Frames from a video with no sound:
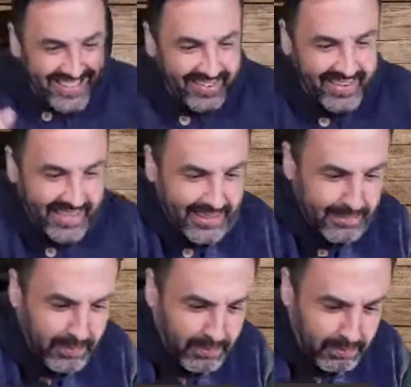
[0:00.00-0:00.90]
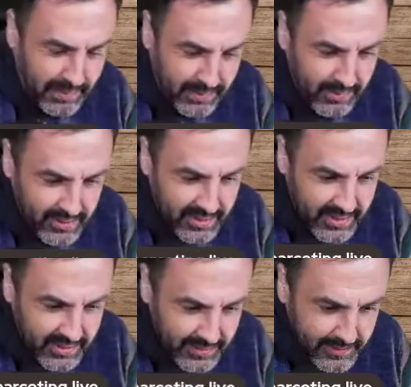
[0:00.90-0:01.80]
okay, let me play
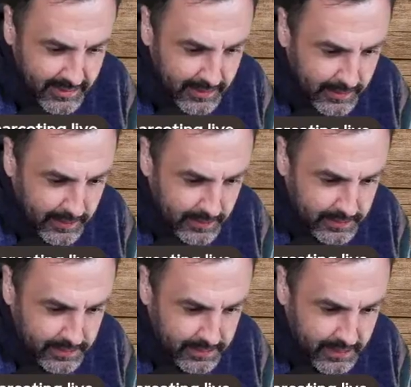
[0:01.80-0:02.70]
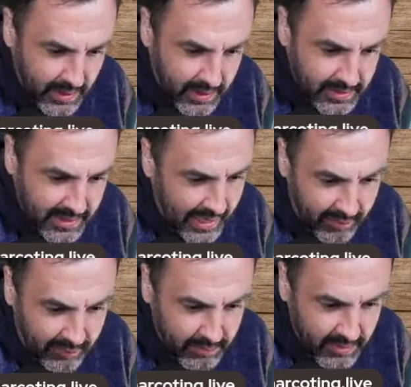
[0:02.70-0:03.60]
music because I
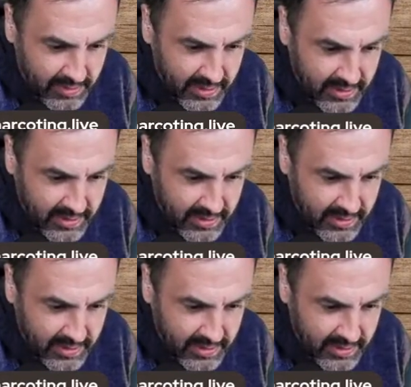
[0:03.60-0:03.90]
have music.